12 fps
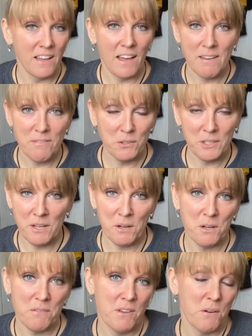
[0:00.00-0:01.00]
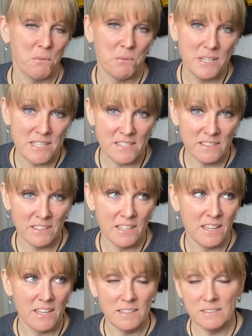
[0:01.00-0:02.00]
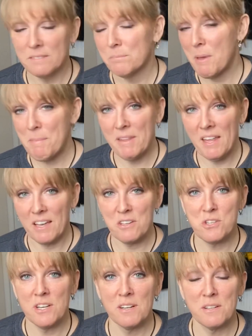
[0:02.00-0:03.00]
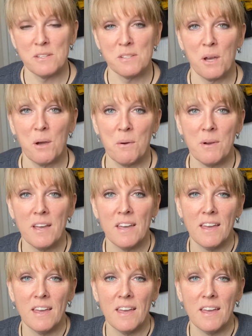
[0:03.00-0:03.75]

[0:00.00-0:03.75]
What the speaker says: I've only heard of it recently, maybe last year or so.